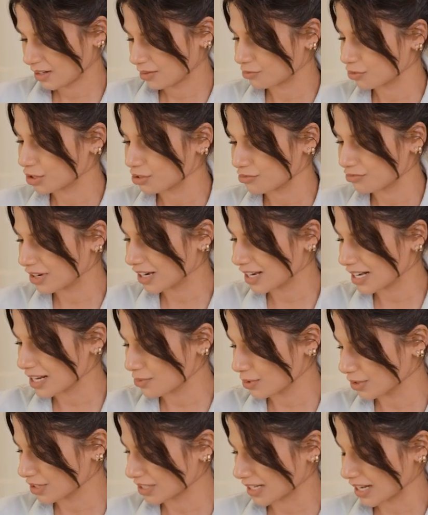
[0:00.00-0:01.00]
We really
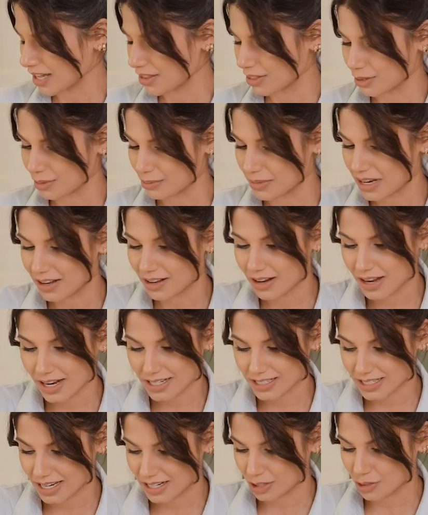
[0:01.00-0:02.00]
want to get them
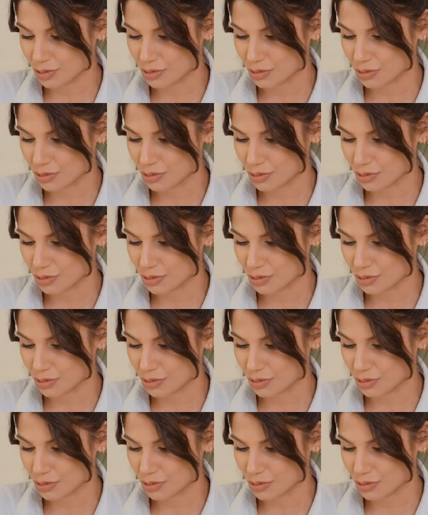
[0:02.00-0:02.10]
nice and